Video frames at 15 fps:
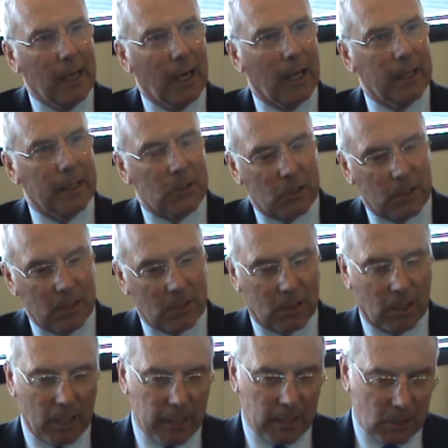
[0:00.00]
and he says,
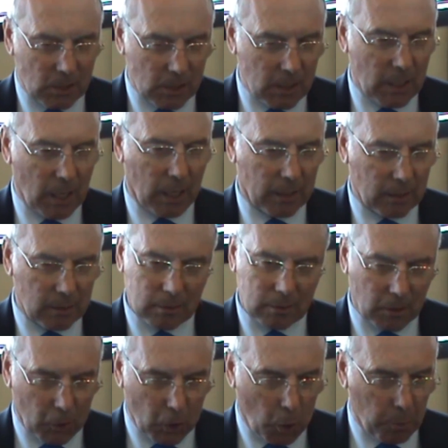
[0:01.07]
"Great to see you, Alec,
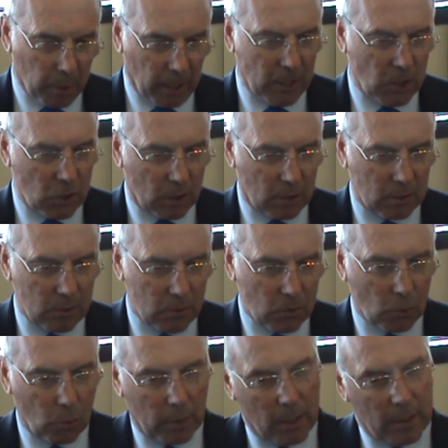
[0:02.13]
you're now a Ranger."
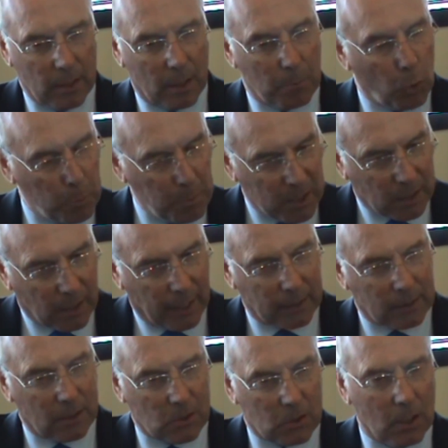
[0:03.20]
So in there, one meet of
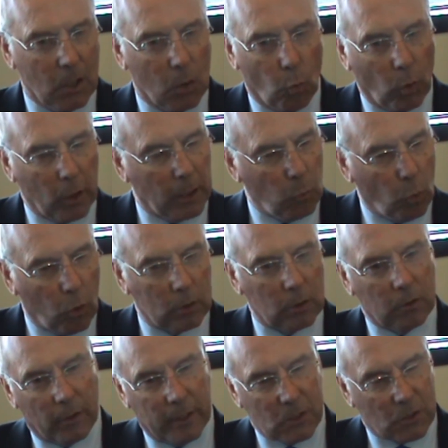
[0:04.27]
directors, Wally
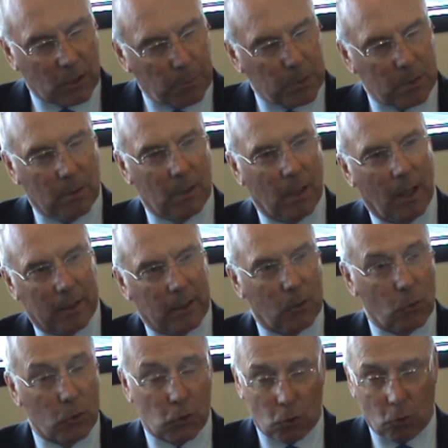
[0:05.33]
Waddle, Ray Simpson, that, you
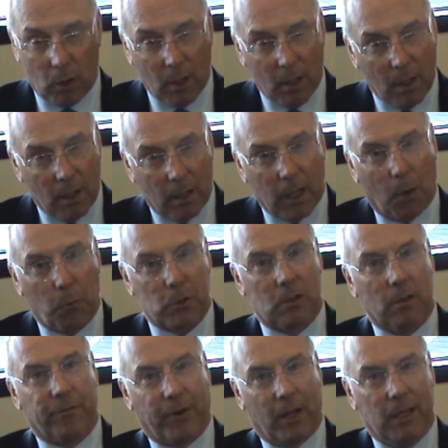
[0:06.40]
know, so that was
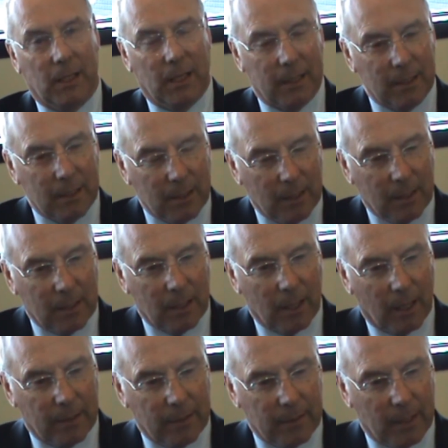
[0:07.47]
on the Friday.
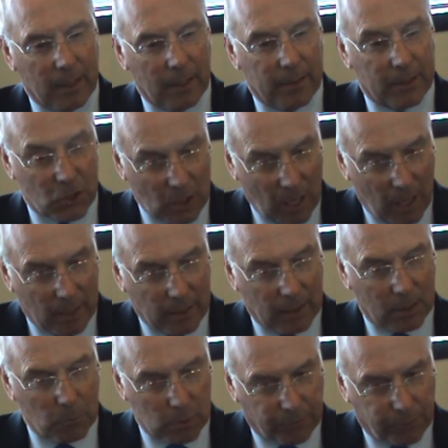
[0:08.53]
And the
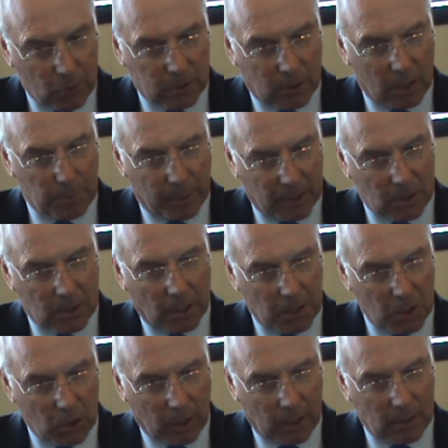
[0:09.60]
Saturday, it was the first game against
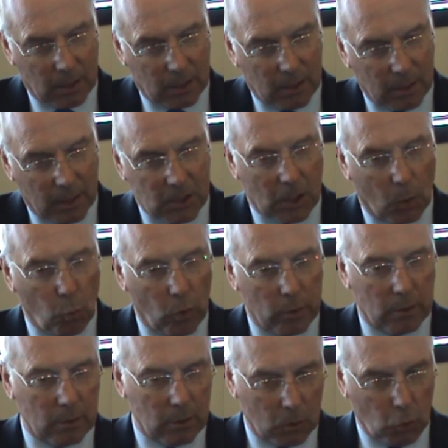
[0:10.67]
Dundee United. He said, "I want
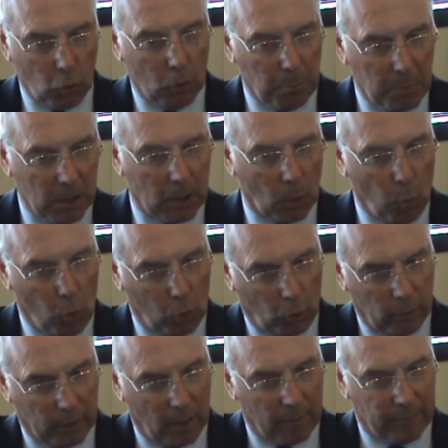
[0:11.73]
you and me to walk
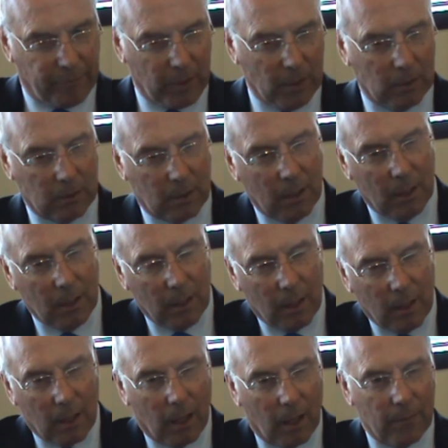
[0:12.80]
out in that field,"
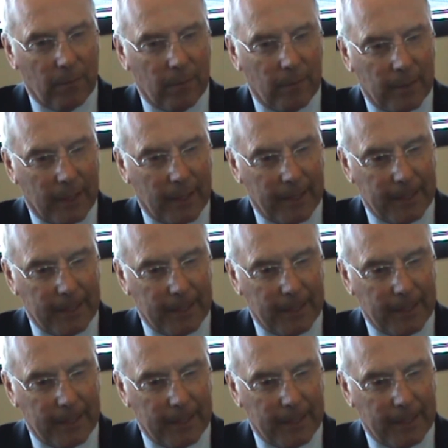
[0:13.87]
and